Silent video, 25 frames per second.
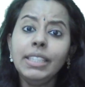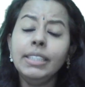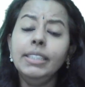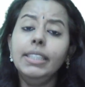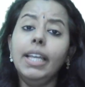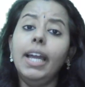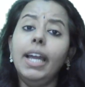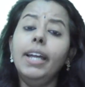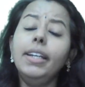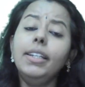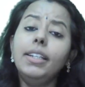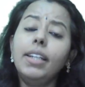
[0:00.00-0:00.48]

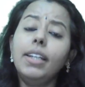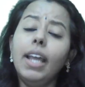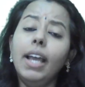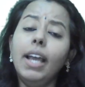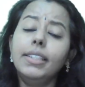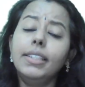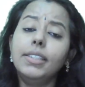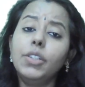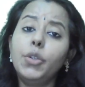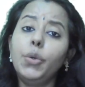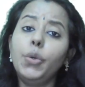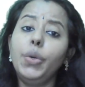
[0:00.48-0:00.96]
That
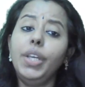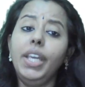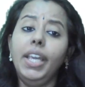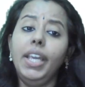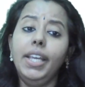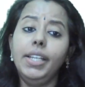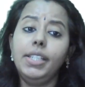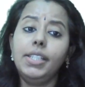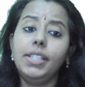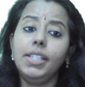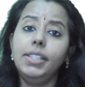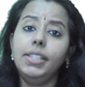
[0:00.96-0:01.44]
has
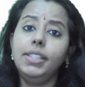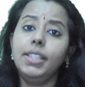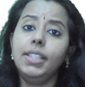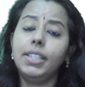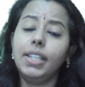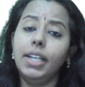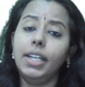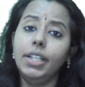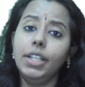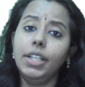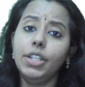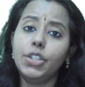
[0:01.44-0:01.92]
created the
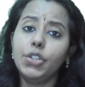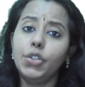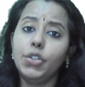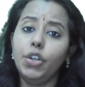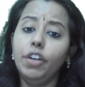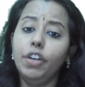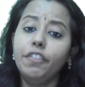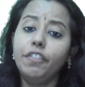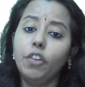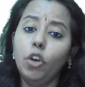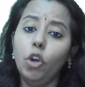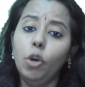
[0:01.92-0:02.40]
condition
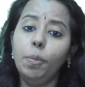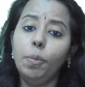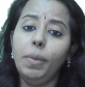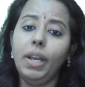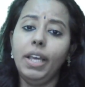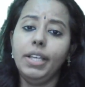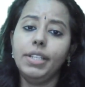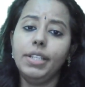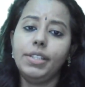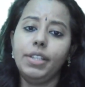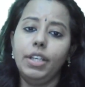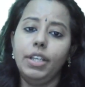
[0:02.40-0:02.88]
of
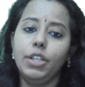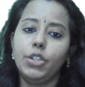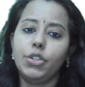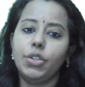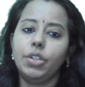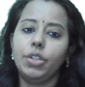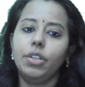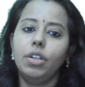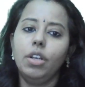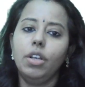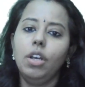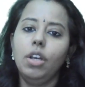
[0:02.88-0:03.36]
globalization.